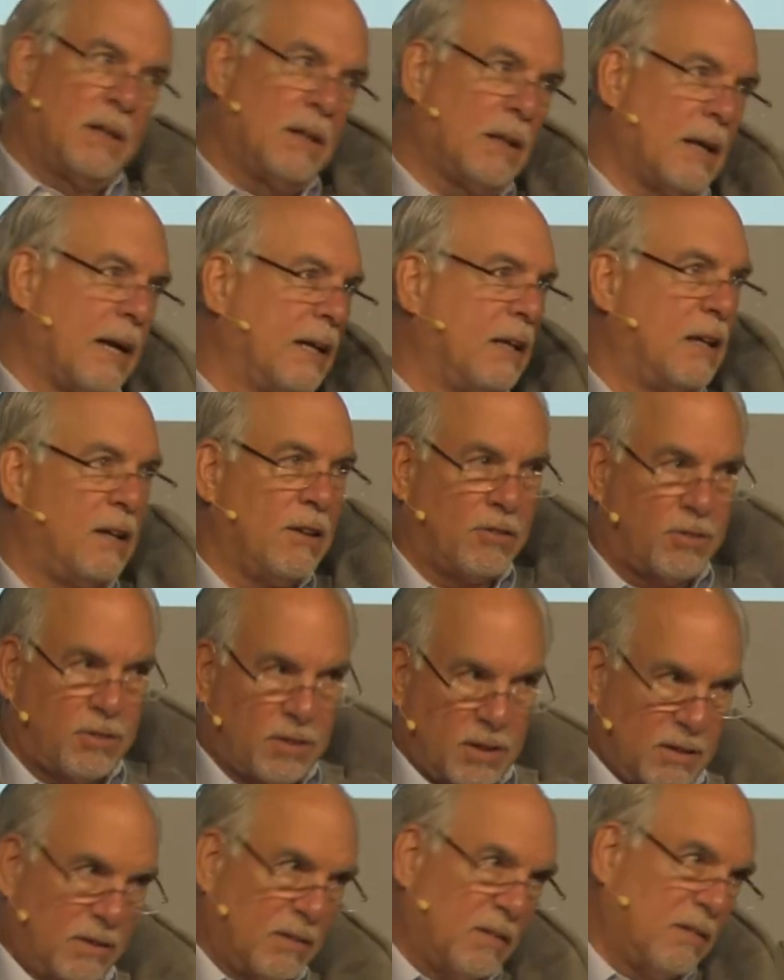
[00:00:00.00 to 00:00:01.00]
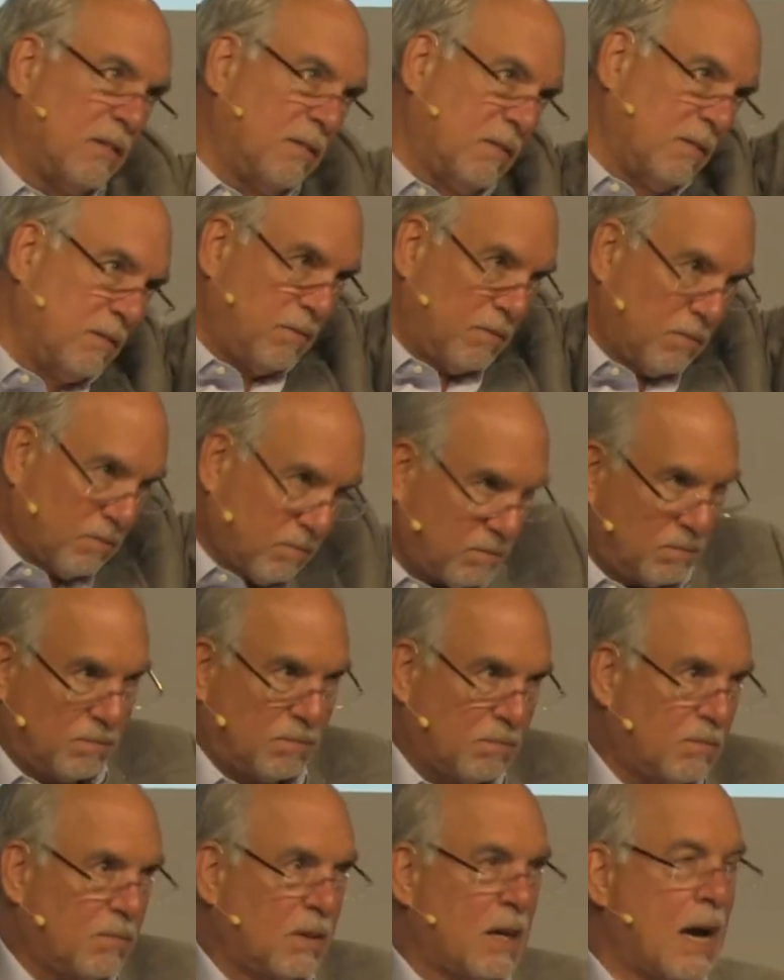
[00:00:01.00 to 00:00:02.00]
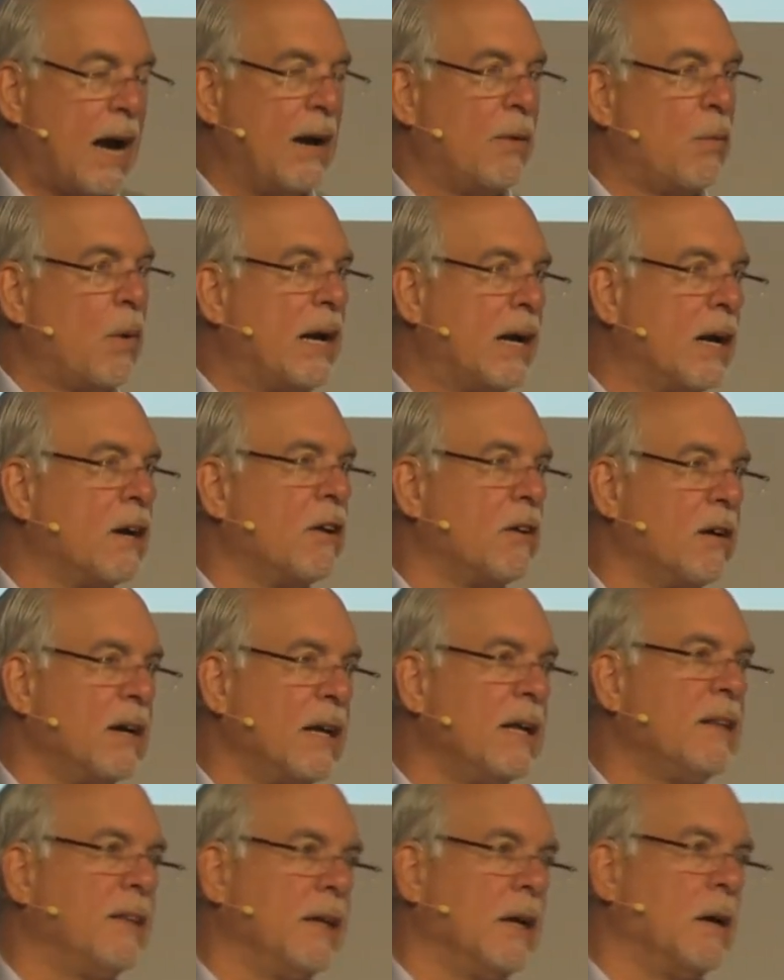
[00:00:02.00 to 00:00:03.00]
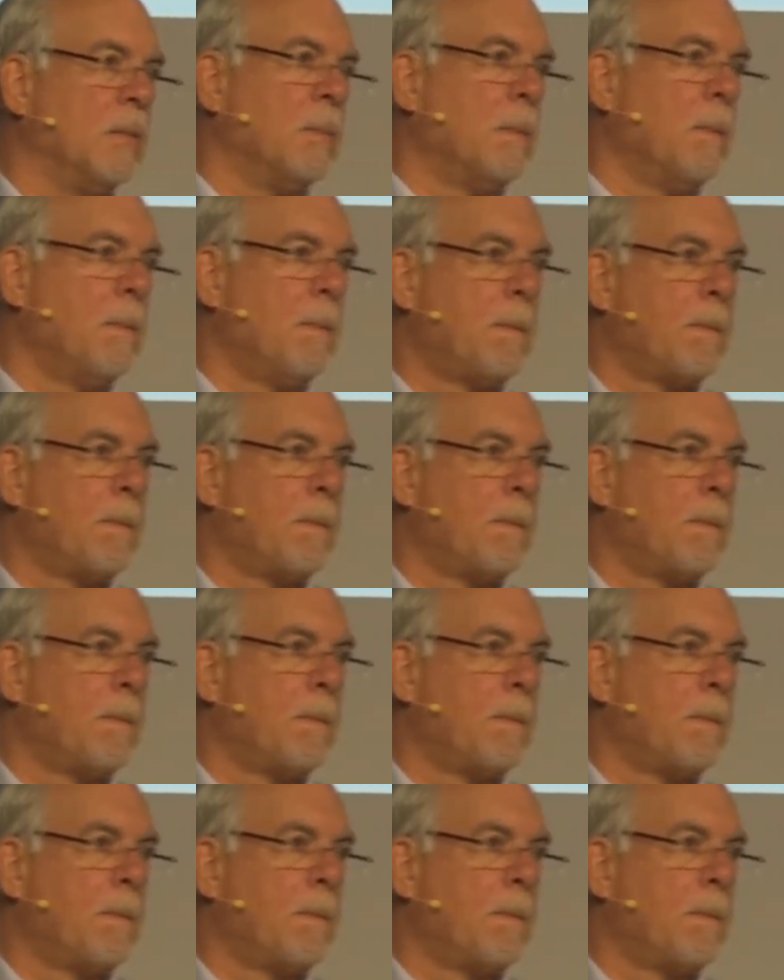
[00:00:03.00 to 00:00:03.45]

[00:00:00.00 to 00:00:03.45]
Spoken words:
like his guy right underneath him,